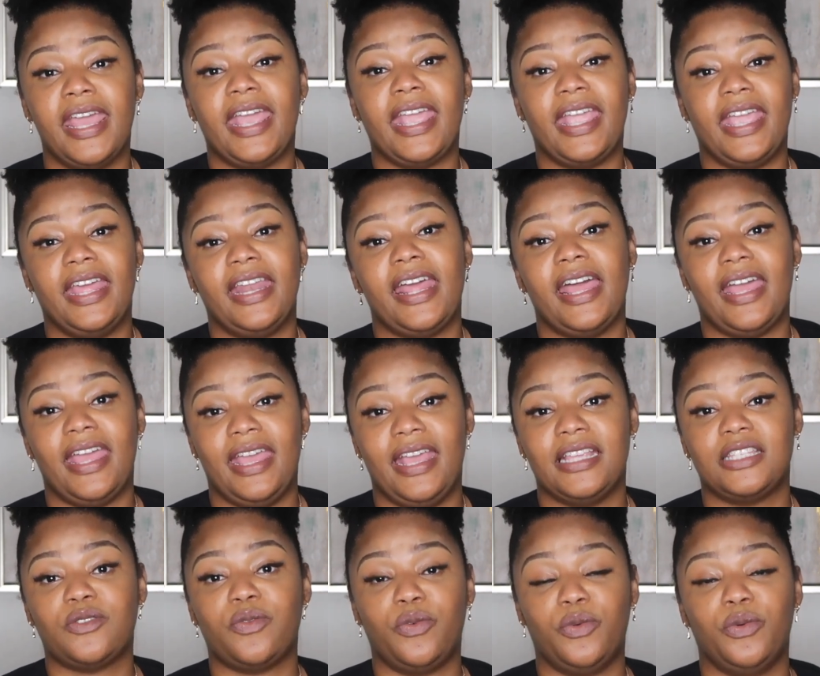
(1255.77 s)
and I
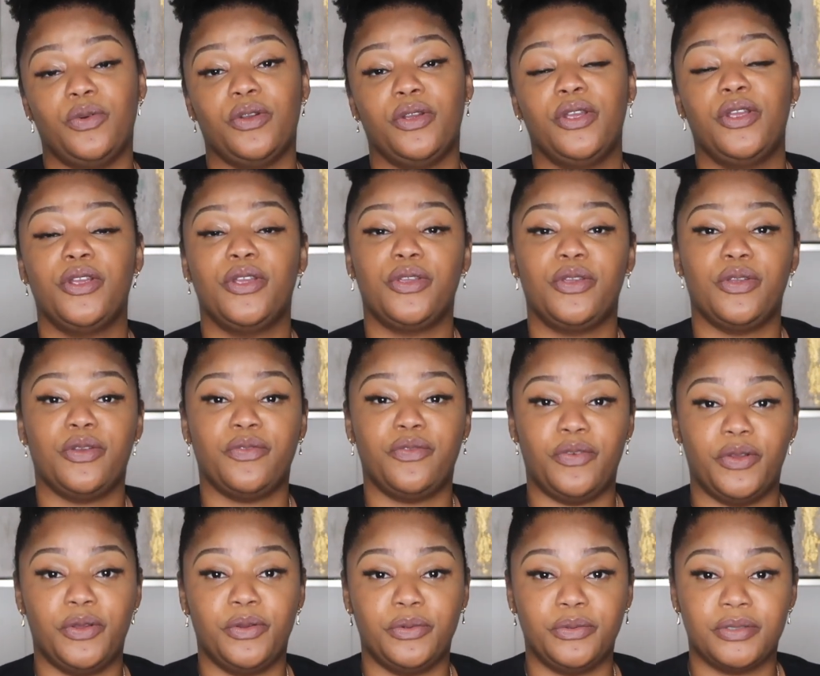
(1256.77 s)
ask for your
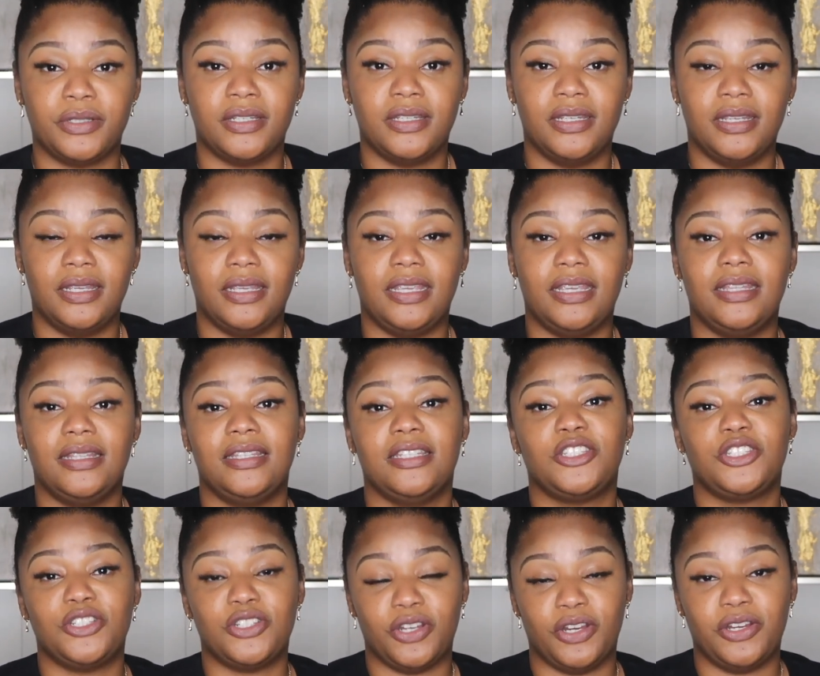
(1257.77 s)
vote in
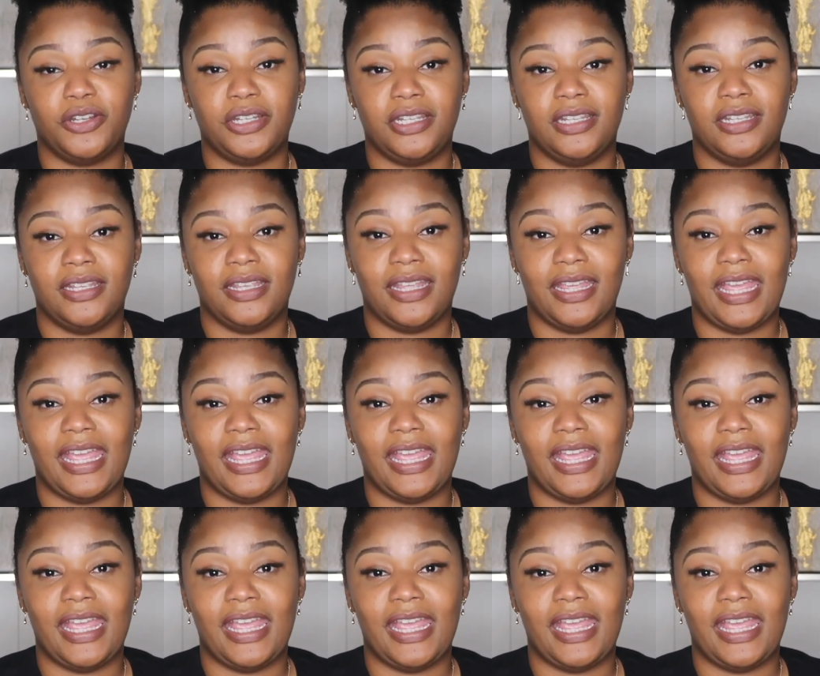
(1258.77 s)
this journey,